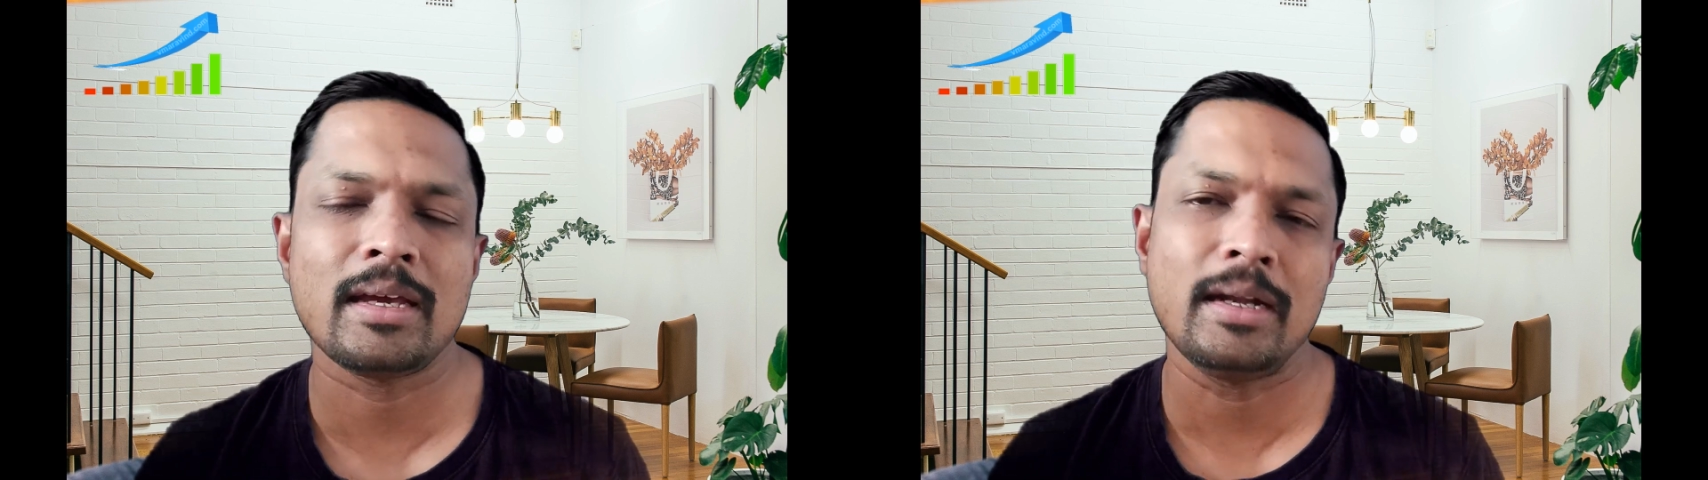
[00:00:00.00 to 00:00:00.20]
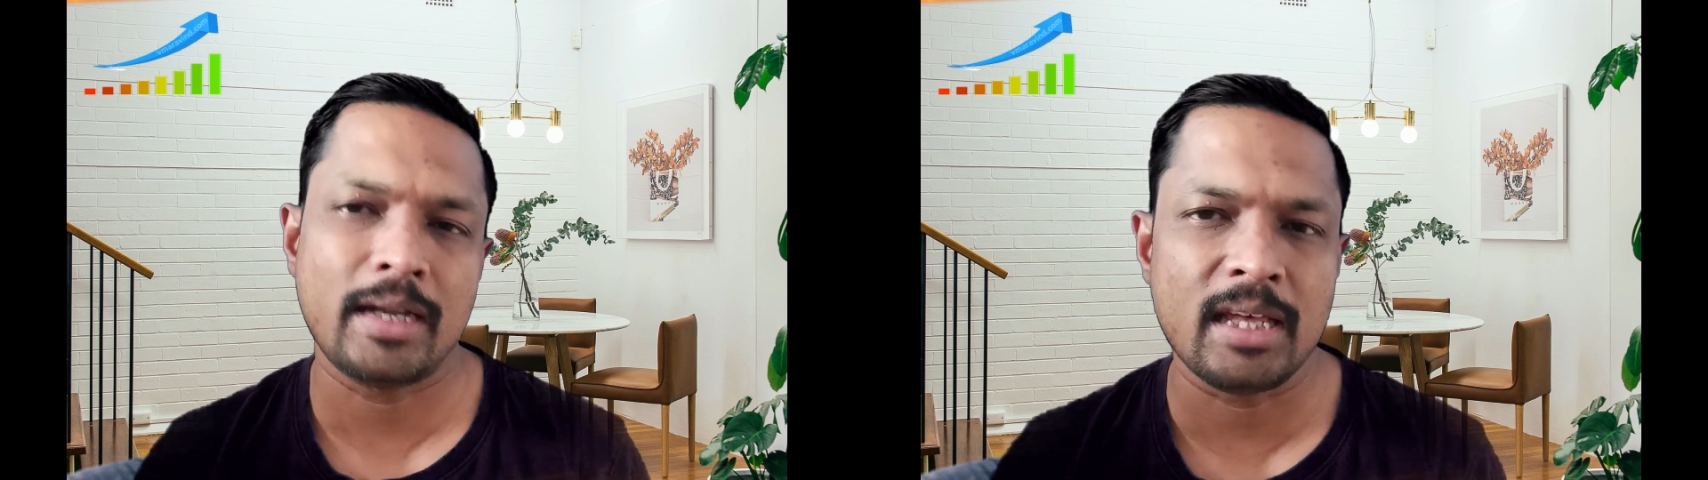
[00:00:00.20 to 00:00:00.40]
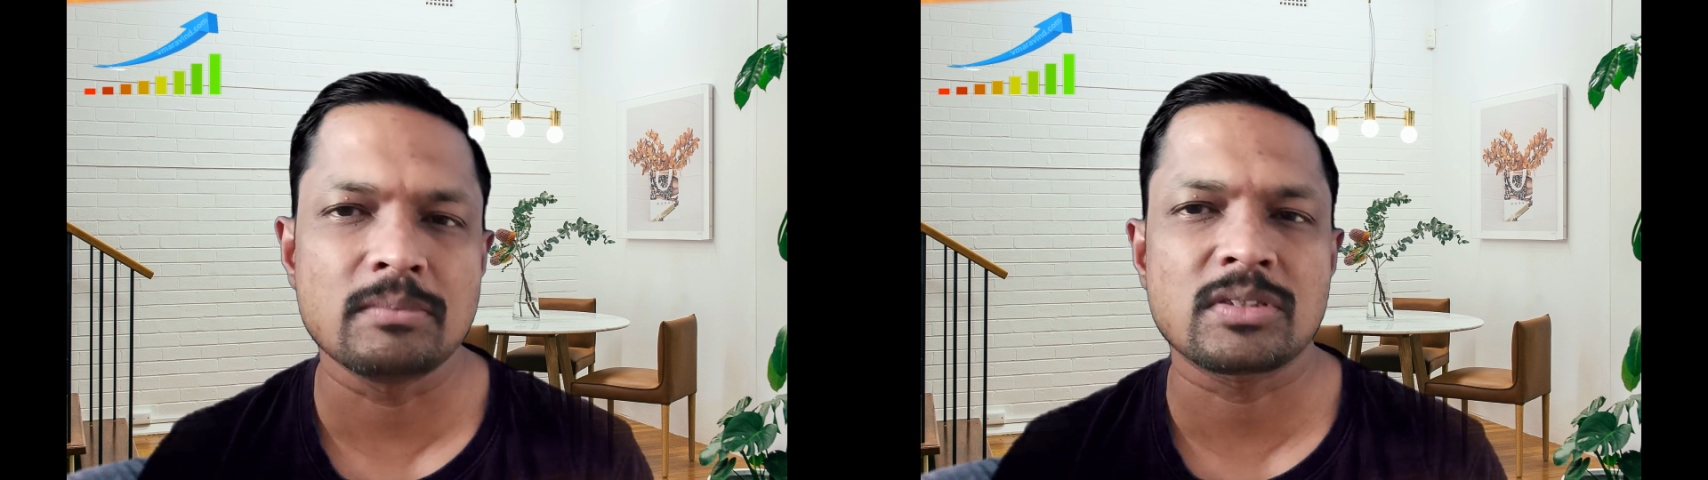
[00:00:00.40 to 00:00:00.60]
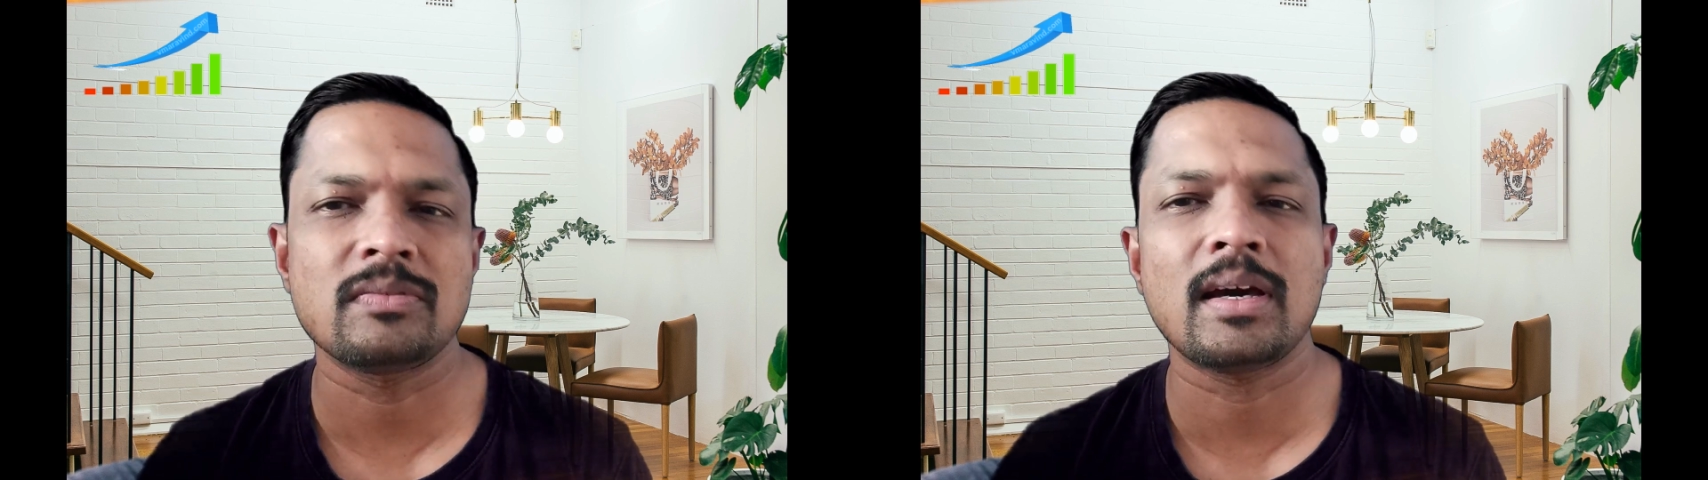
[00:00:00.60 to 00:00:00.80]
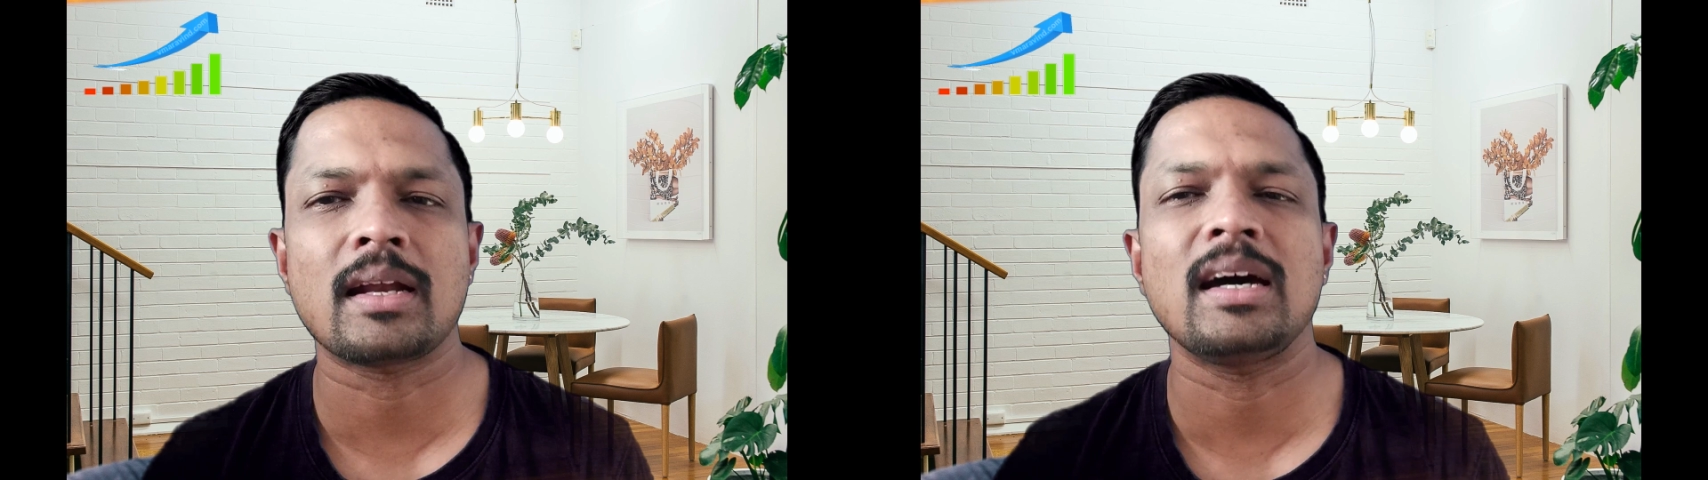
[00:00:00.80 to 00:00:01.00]
in teams
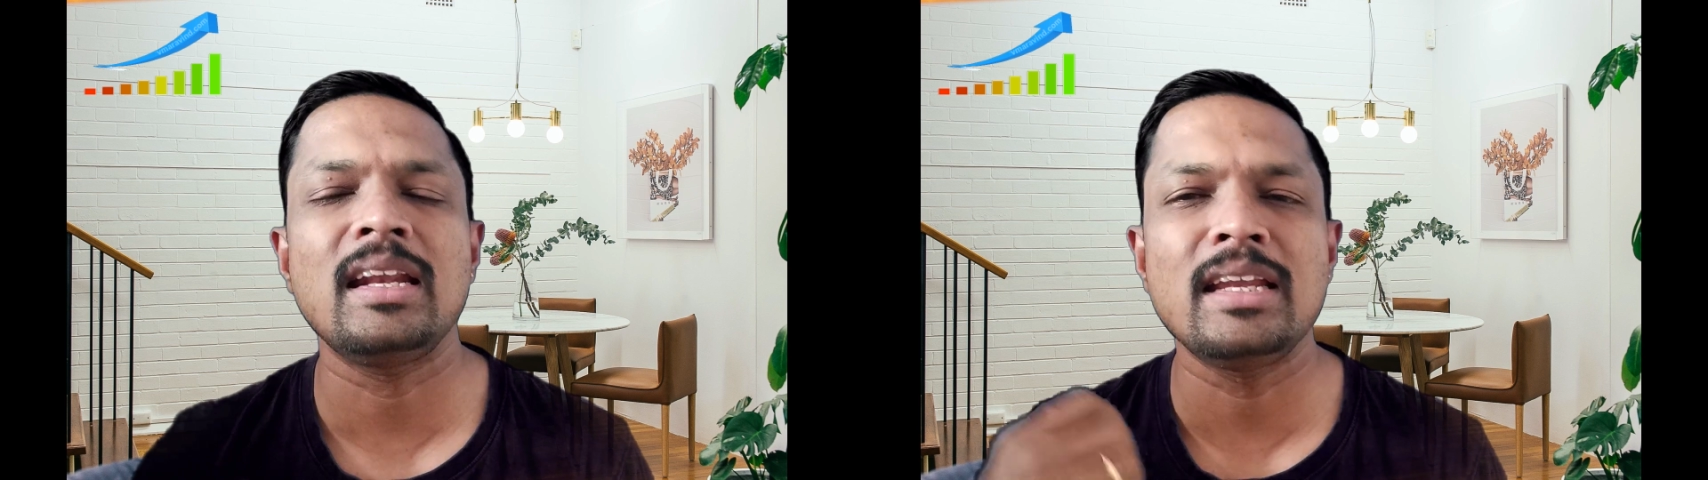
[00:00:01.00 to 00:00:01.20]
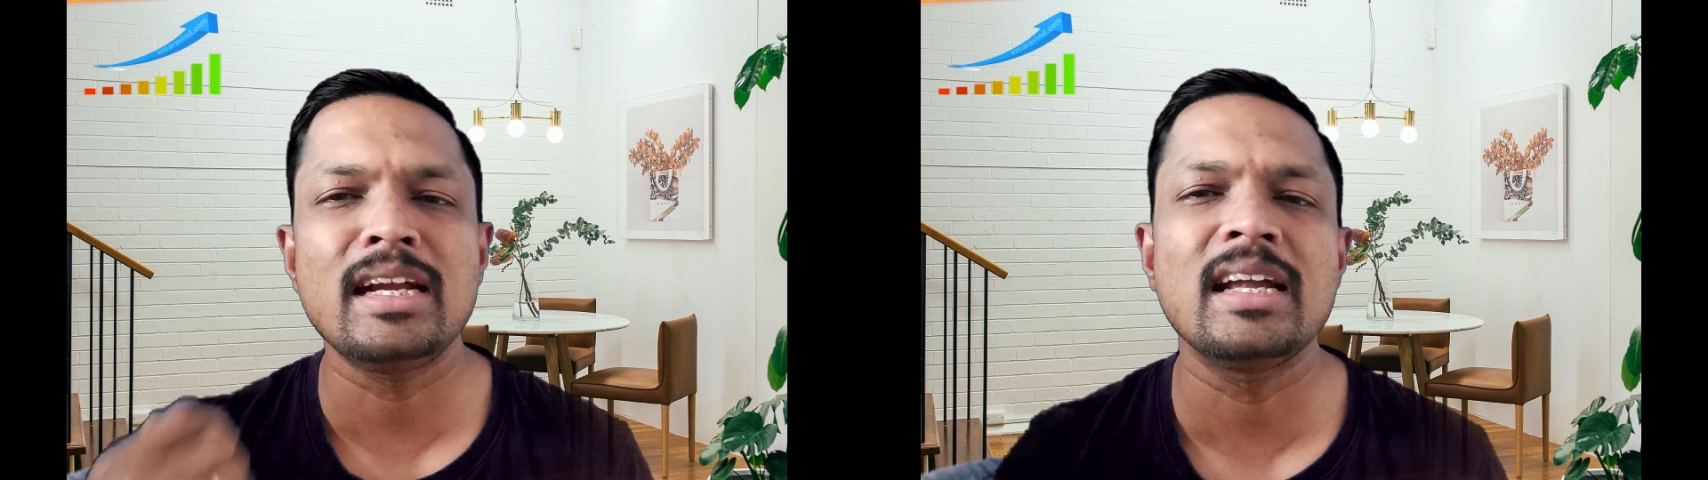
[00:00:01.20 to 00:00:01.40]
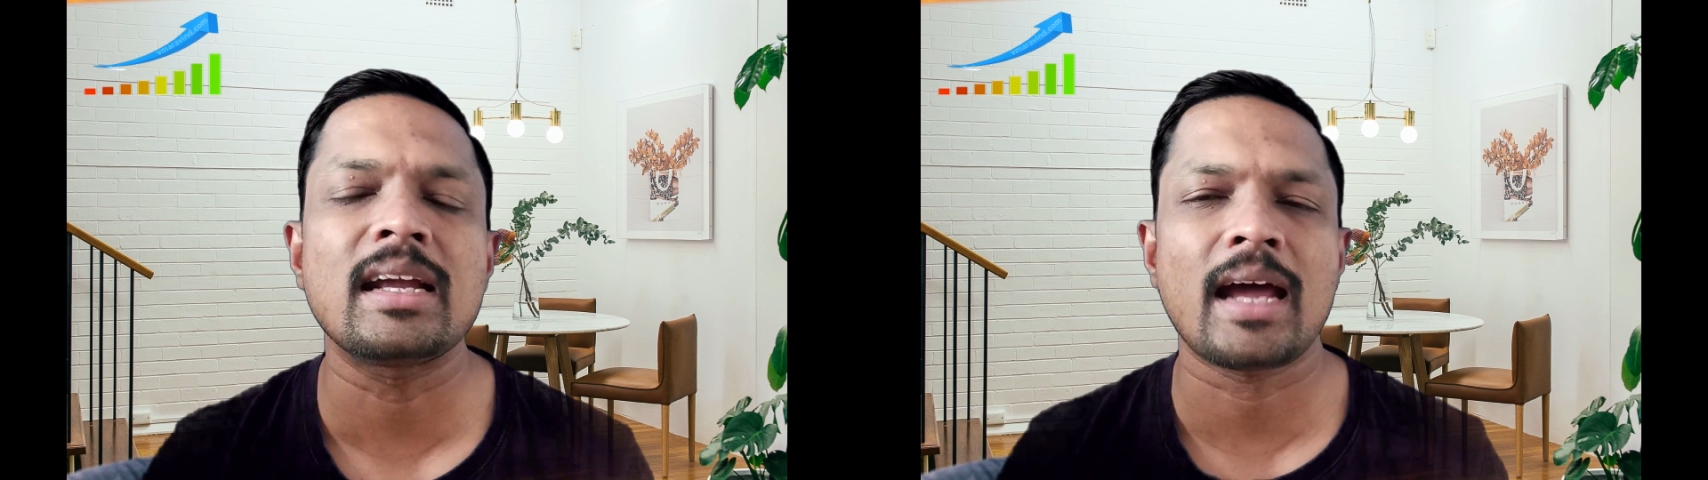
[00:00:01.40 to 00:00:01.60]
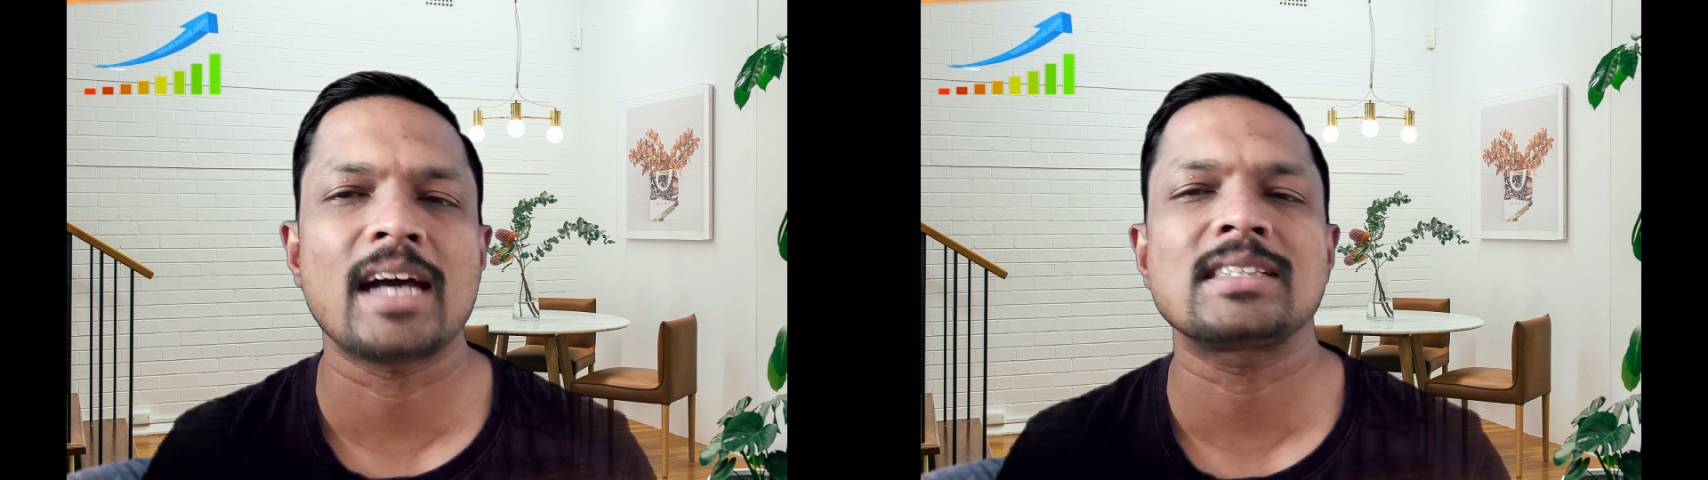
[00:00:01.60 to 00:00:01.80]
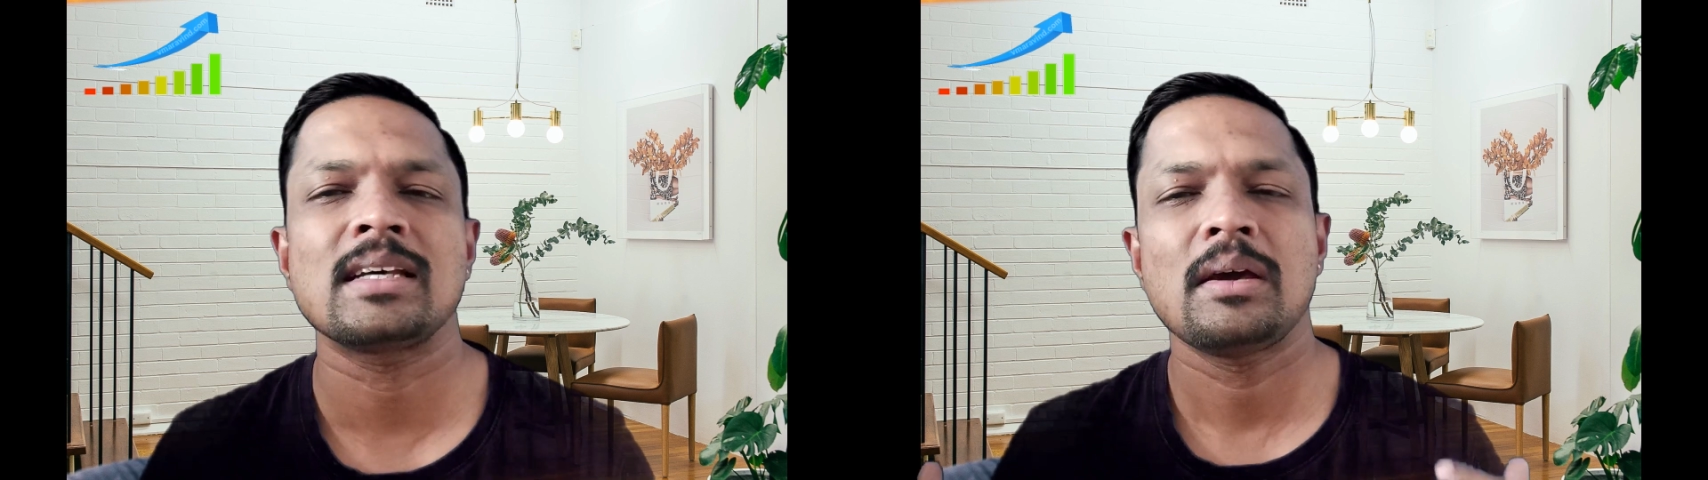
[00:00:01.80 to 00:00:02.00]
where a leader
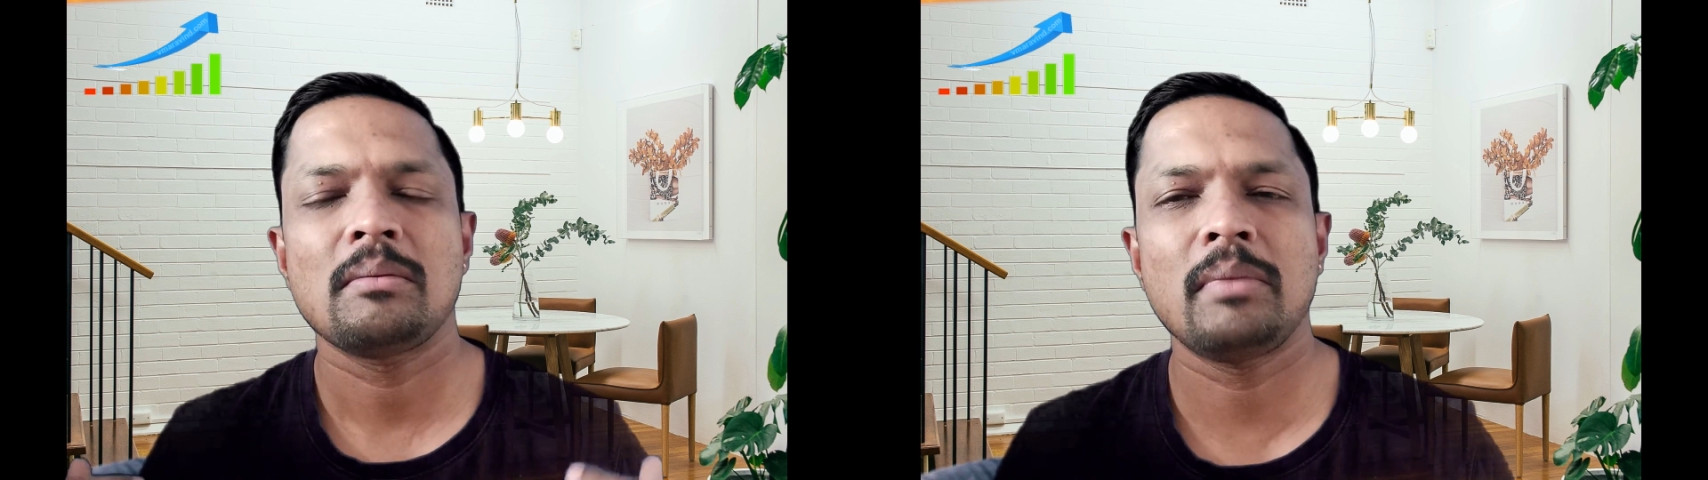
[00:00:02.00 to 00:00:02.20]
has